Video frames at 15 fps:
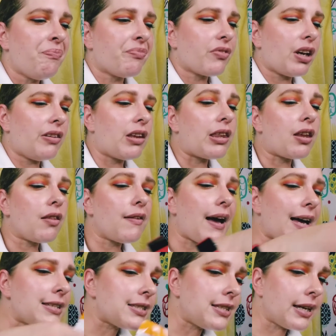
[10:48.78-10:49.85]
And then the
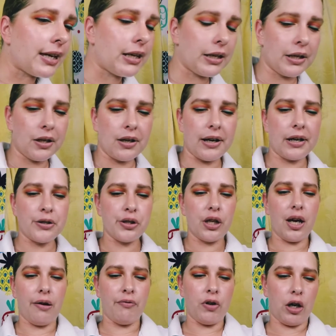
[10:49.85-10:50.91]
last thing in here I actually
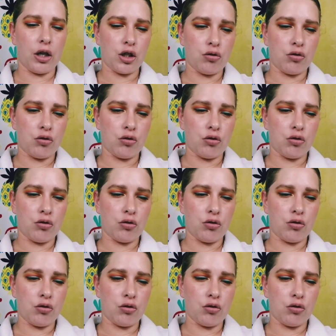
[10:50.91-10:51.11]
have not